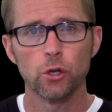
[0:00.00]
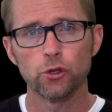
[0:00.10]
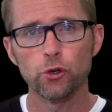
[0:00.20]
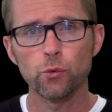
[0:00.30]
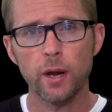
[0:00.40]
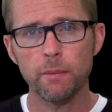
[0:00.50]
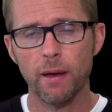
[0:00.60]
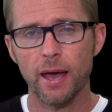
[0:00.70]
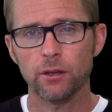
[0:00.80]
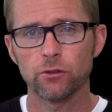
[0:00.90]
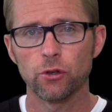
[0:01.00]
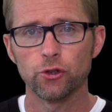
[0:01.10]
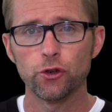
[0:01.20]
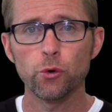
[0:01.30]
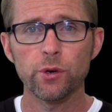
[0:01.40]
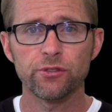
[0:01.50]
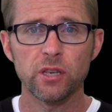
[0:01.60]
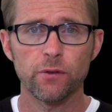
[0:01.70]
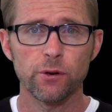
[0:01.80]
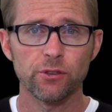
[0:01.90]
2 running backs, 2
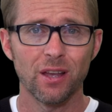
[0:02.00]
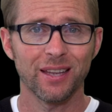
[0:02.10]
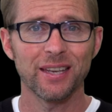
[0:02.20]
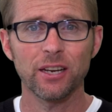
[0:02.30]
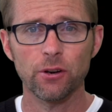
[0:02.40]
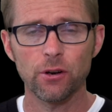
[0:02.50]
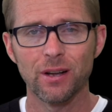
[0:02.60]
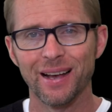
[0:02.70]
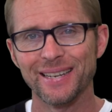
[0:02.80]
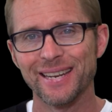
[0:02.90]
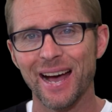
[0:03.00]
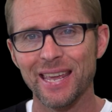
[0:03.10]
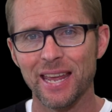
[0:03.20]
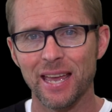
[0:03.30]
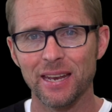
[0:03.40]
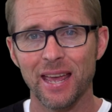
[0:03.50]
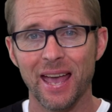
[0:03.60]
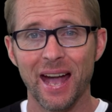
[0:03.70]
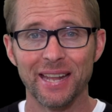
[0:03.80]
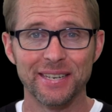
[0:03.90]
receivers, a kicker, a tight
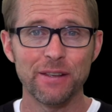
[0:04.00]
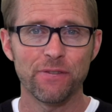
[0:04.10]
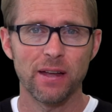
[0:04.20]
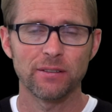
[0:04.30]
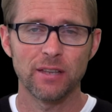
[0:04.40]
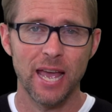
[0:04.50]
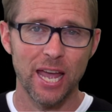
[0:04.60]
end, a defense,